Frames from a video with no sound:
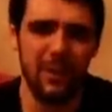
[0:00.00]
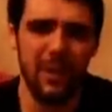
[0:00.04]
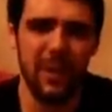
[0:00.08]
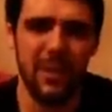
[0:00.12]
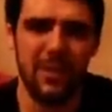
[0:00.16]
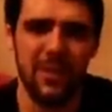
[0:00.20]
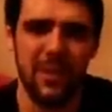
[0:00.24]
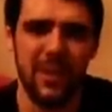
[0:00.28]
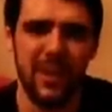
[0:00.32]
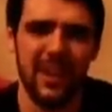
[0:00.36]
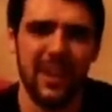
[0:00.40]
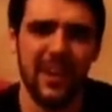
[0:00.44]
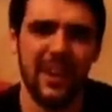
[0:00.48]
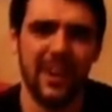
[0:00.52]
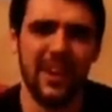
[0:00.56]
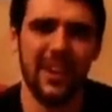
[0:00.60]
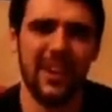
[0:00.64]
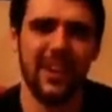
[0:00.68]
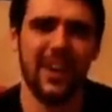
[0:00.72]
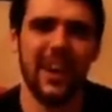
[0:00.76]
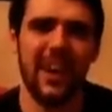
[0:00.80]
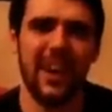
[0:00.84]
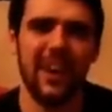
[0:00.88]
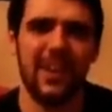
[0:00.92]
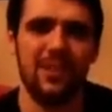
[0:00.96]
do I think
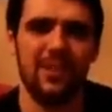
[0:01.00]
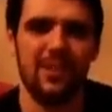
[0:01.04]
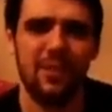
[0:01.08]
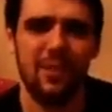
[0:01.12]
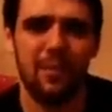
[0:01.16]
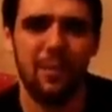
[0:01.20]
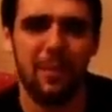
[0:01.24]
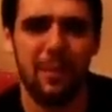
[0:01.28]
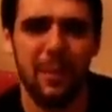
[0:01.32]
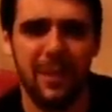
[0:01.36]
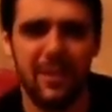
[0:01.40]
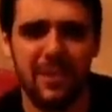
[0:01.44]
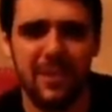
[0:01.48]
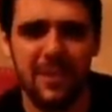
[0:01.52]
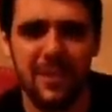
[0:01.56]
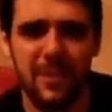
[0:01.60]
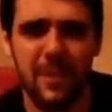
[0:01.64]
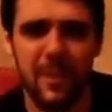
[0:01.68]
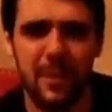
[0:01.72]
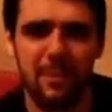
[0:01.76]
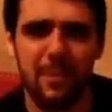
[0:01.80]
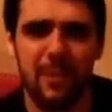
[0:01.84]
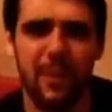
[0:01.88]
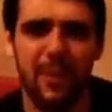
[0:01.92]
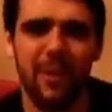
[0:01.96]
I deserve a place in the
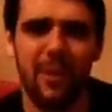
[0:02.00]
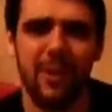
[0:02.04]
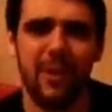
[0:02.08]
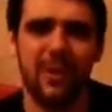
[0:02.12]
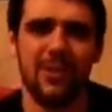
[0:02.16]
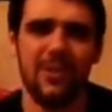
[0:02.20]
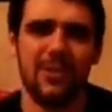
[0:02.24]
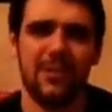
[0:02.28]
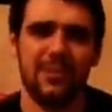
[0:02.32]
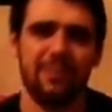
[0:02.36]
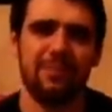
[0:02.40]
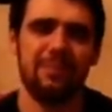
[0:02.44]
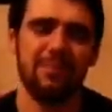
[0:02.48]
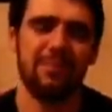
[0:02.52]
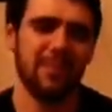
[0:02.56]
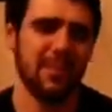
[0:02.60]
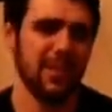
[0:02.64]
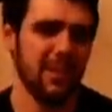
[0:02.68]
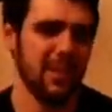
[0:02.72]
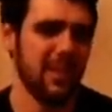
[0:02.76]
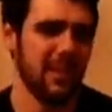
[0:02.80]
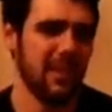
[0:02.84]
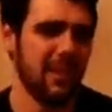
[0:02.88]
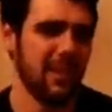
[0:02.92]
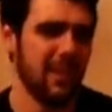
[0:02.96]
Big Brother house?
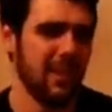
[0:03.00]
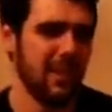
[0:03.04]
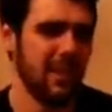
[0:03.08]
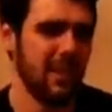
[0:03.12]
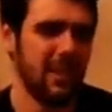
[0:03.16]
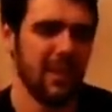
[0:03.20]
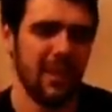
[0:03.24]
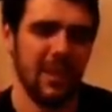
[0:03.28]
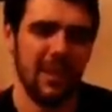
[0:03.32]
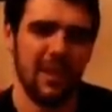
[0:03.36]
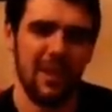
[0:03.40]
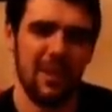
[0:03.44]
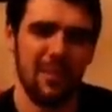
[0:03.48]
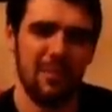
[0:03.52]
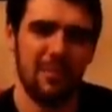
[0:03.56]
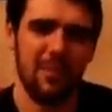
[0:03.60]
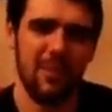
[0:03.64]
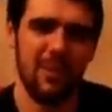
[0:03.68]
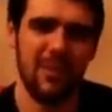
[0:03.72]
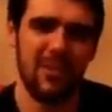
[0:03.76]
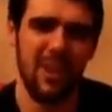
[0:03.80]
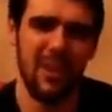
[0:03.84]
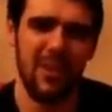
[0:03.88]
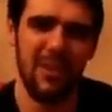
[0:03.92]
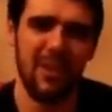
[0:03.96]

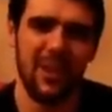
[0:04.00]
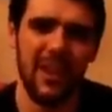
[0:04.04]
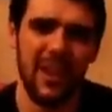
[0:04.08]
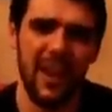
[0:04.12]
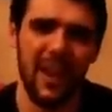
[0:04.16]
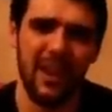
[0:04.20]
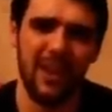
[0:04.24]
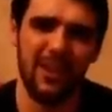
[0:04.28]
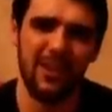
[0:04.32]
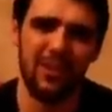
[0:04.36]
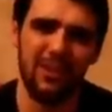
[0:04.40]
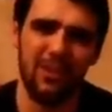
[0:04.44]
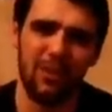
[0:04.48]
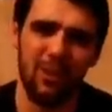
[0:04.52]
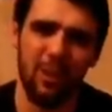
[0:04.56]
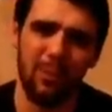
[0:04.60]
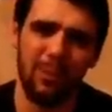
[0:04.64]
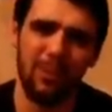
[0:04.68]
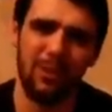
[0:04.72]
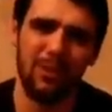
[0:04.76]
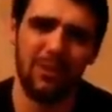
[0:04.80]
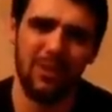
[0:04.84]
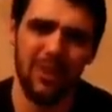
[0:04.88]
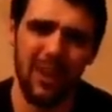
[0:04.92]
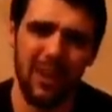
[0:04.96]
Because I think I could
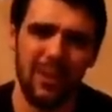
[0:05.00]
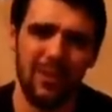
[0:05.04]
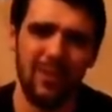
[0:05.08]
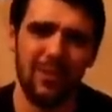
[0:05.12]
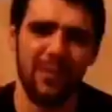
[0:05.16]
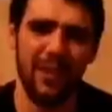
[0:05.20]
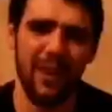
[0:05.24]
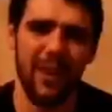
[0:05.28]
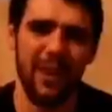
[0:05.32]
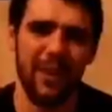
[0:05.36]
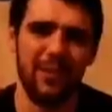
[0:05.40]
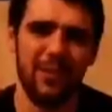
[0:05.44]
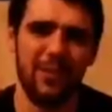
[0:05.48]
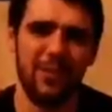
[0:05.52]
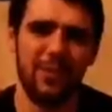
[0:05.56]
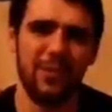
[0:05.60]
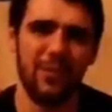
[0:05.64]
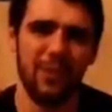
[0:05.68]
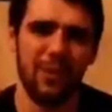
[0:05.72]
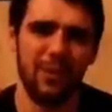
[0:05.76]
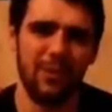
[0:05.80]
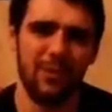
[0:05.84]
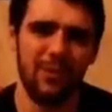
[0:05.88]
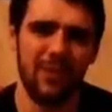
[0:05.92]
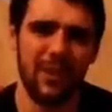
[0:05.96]
double Channel 5
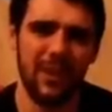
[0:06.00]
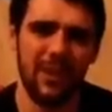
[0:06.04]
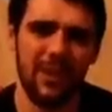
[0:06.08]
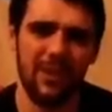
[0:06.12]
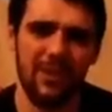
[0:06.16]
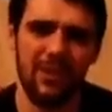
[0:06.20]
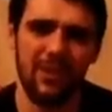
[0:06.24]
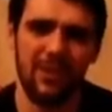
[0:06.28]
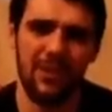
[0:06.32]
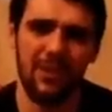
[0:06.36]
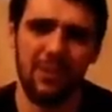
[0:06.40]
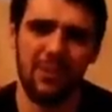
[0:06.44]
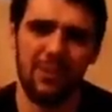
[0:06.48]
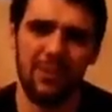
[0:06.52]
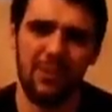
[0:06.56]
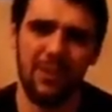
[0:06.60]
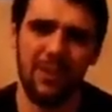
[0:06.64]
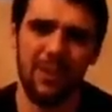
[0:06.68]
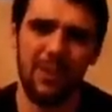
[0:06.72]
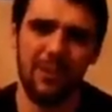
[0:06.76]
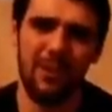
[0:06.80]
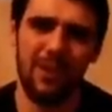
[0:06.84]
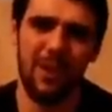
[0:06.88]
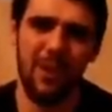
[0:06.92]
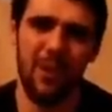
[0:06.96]
viewing figures
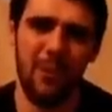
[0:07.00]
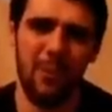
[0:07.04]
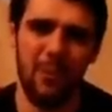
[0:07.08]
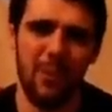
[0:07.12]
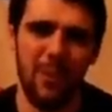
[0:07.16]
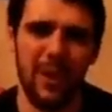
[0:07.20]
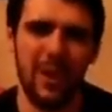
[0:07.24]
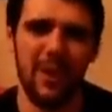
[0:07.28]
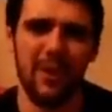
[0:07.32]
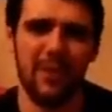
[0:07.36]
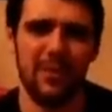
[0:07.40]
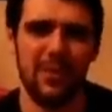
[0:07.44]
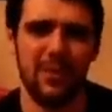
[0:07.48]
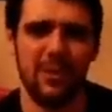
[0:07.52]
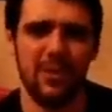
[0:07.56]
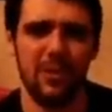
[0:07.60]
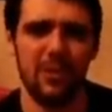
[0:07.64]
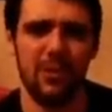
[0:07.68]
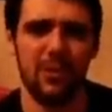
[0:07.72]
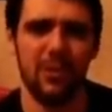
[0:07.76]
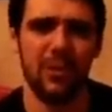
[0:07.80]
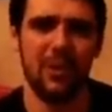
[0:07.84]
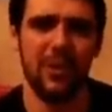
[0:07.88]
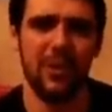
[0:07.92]
within a week of the show